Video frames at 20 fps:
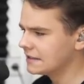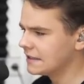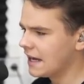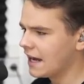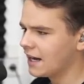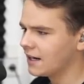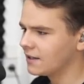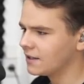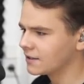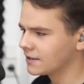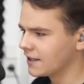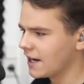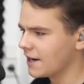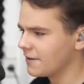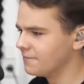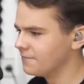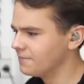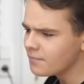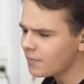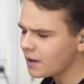Yeah,
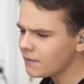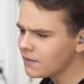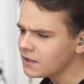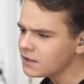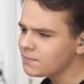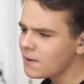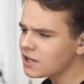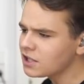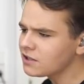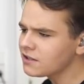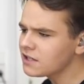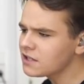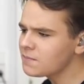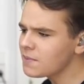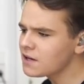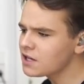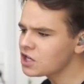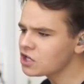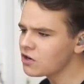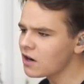okay. But I've especially
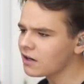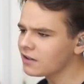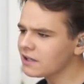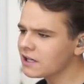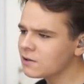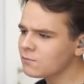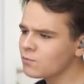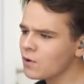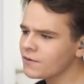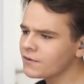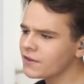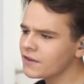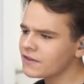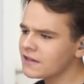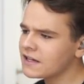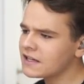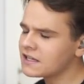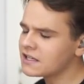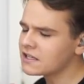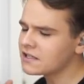been struggling with
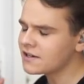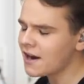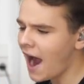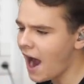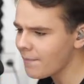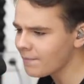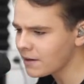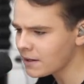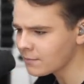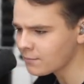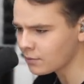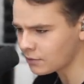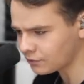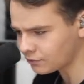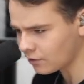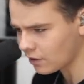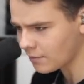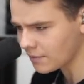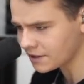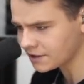the stopping
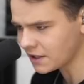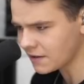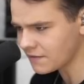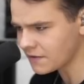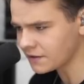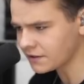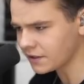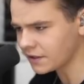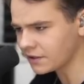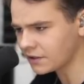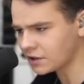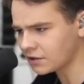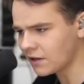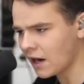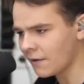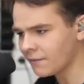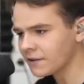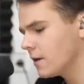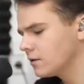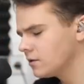performance of this
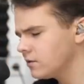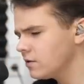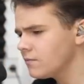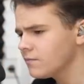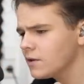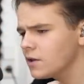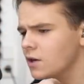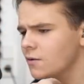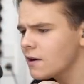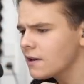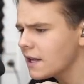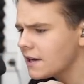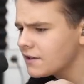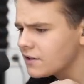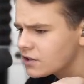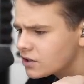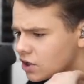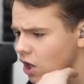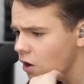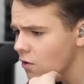aircraft. So, you know what? Let's
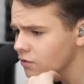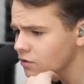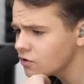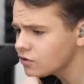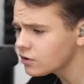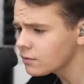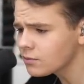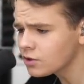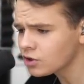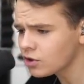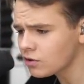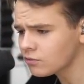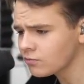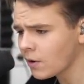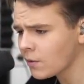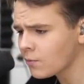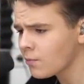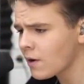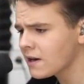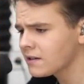just go to some short
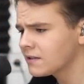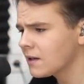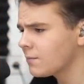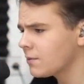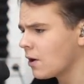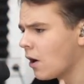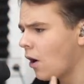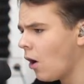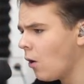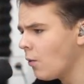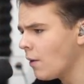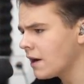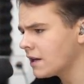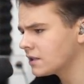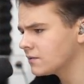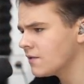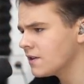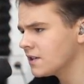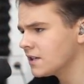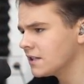runways that we
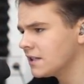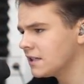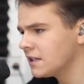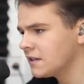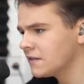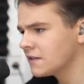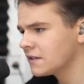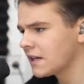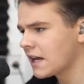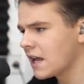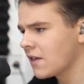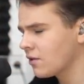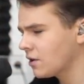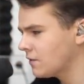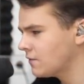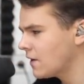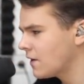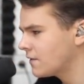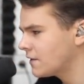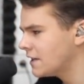always visit here in this
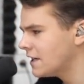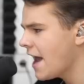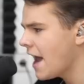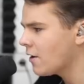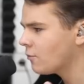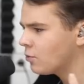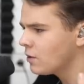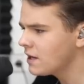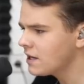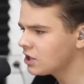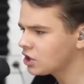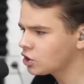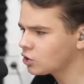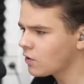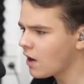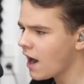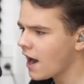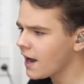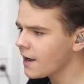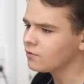A350 and really
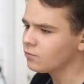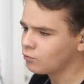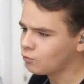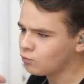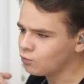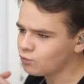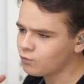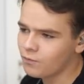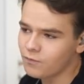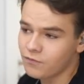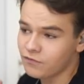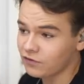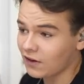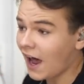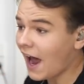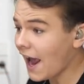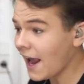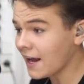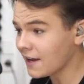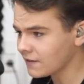try
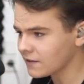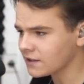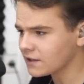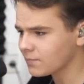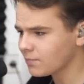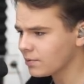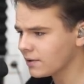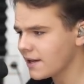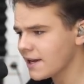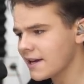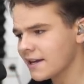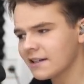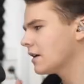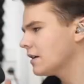flying this plane.